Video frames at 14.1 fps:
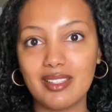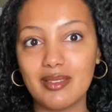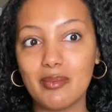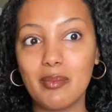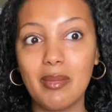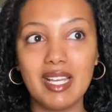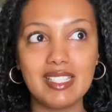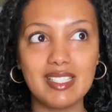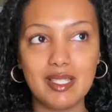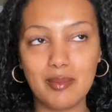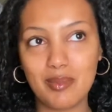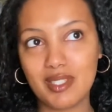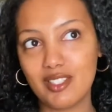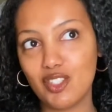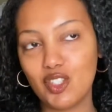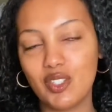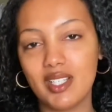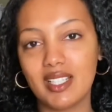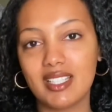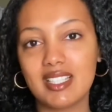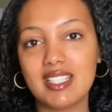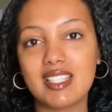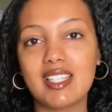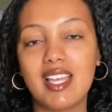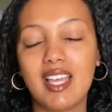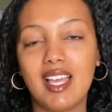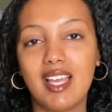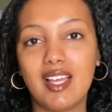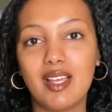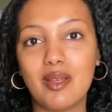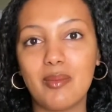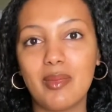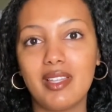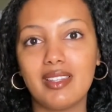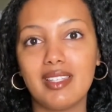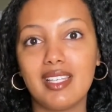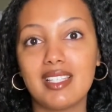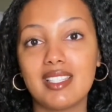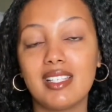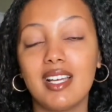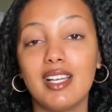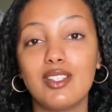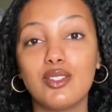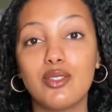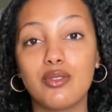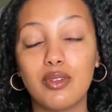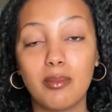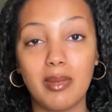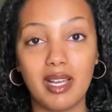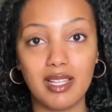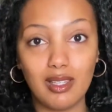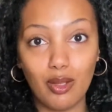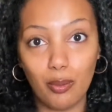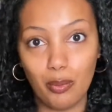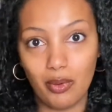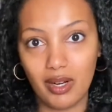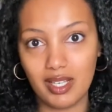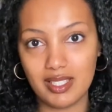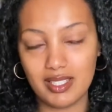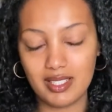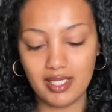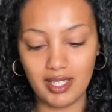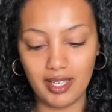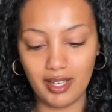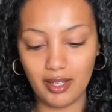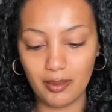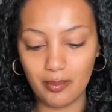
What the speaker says: my tips and tricks and things that I do for my low porosity hair.